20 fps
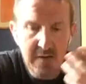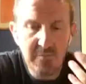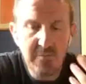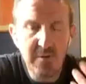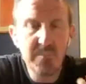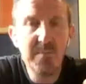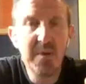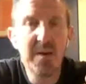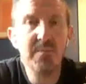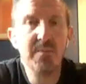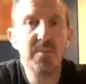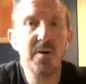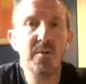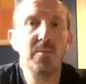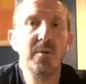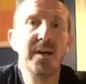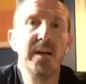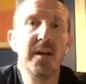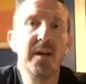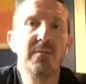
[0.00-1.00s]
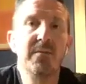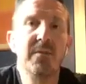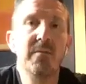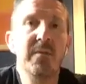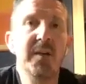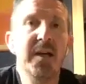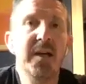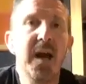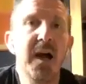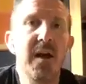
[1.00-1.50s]
And remember,
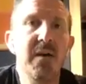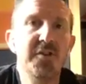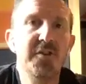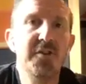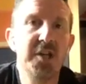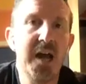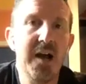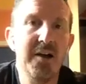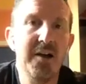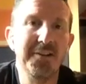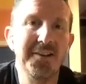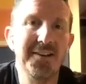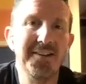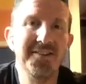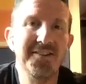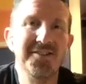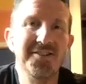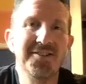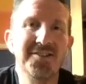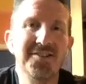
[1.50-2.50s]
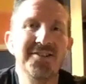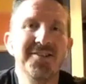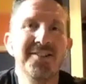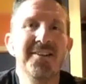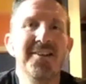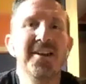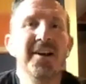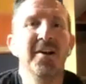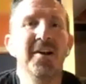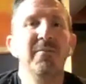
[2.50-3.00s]
whenever we have challenge,
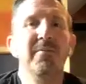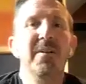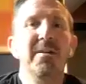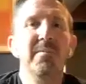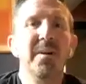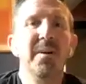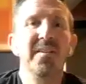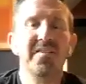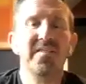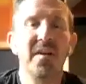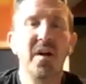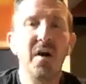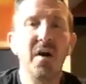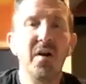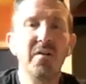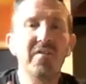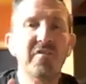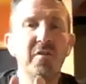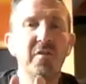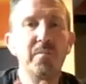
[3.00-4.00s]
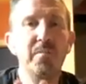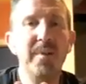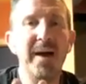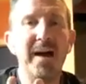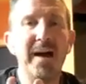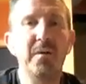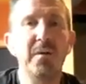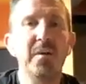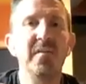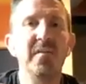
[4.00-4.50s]
we must also
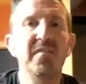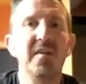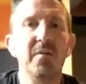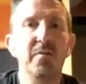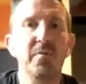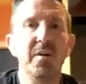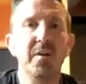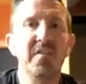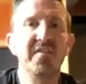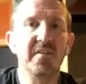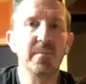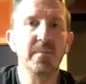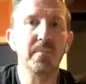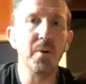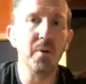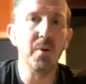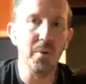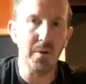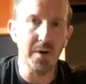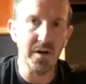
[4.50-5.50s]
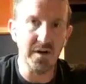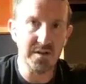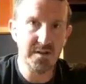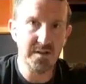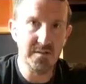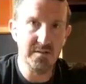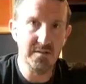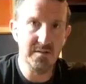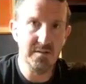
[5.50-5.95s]
balance it with support.